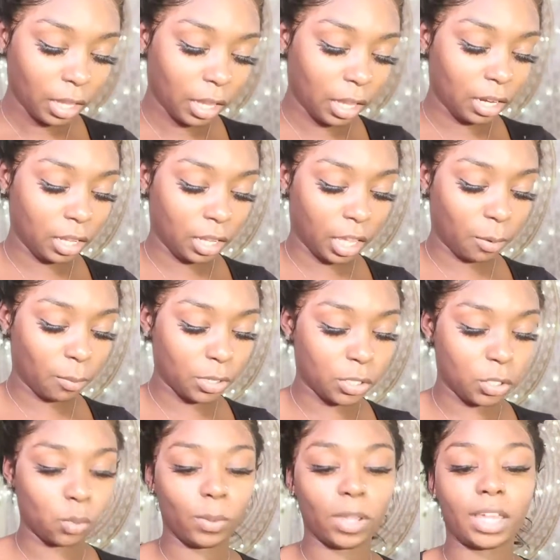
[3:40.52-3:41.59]
And it came
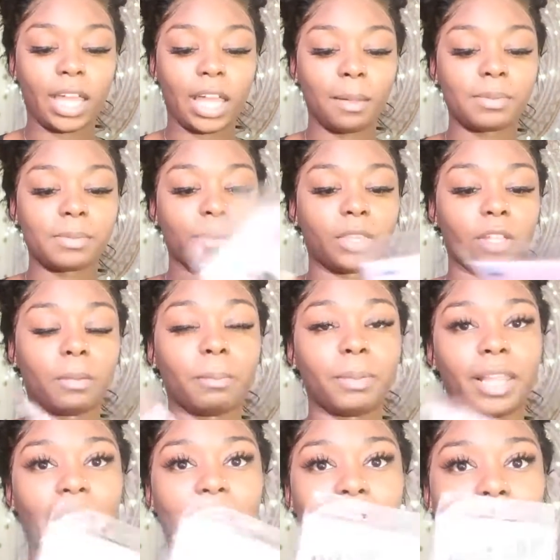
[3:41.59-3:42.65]
with 2 wig caps, but they're
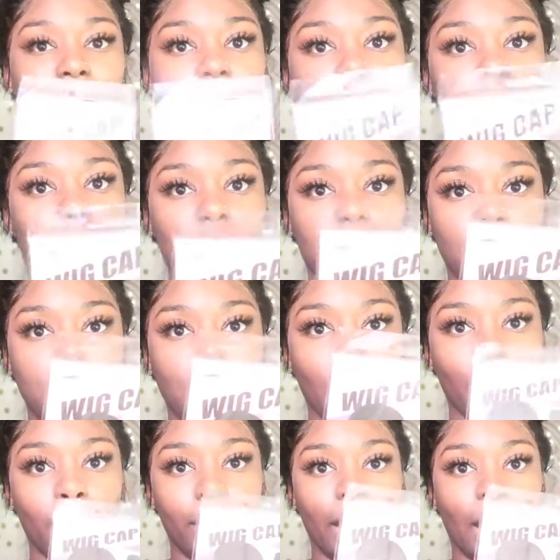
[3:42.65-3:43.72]
black. I don't use these
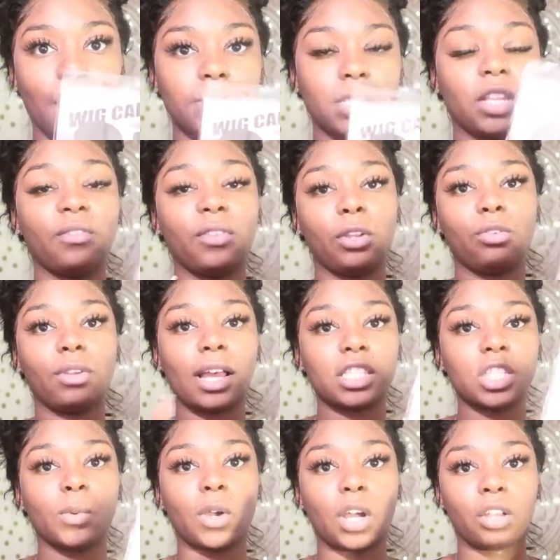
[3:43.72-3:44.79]
kind of wig caps. In the video, you
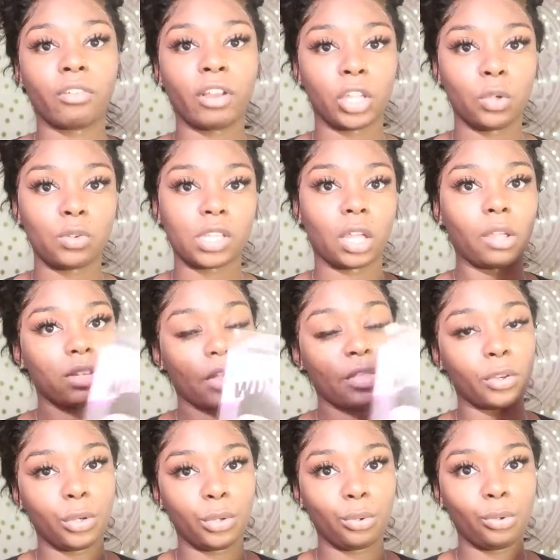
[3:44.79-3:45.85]
guys know what color I use. I use
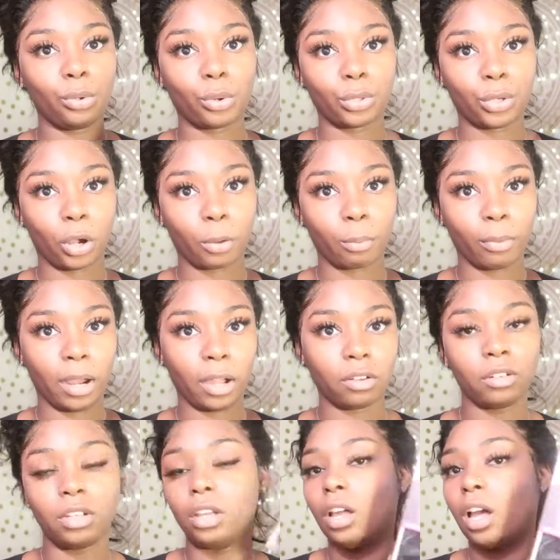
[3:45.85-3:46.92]
either nude or dark
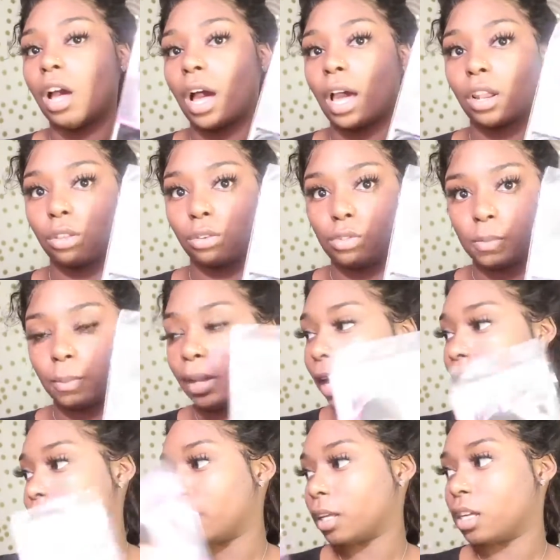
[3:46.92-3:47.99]
brown. I don't use
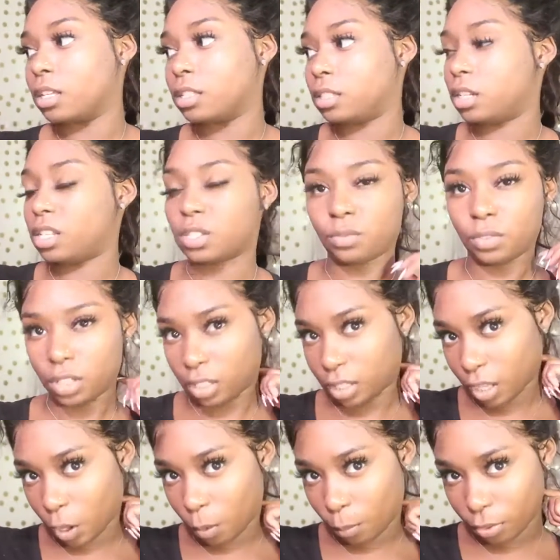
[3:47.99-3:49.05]
black because it doesn't really
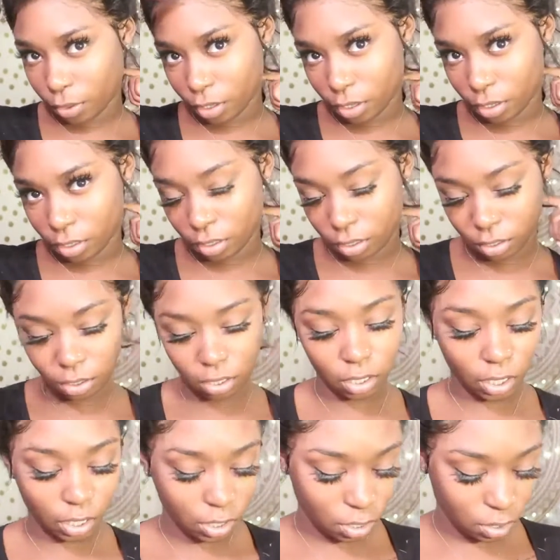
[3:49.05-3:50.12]
help the
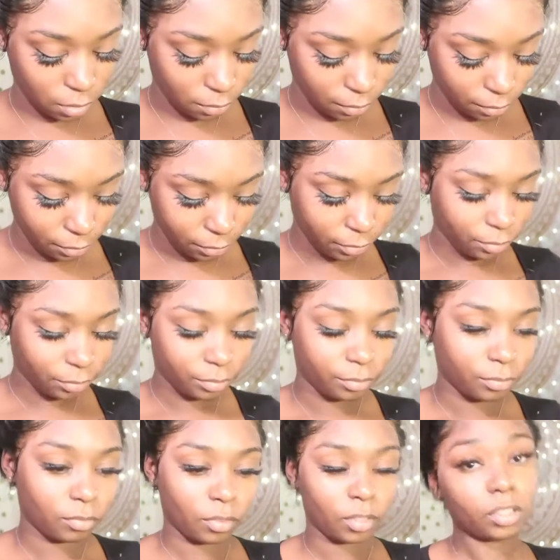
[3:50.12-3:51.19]
lace
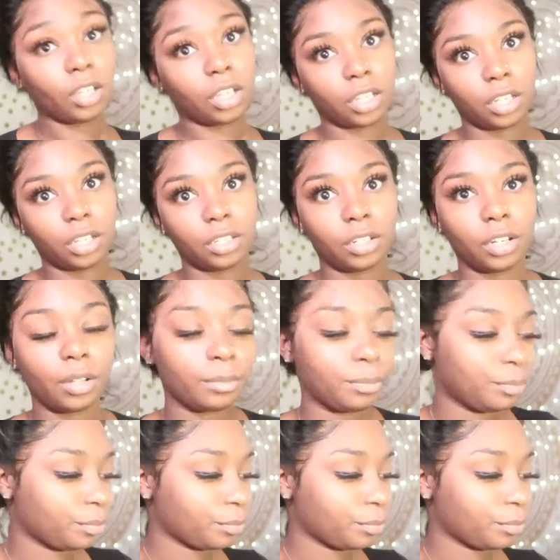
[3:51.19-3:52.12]
look good, you know?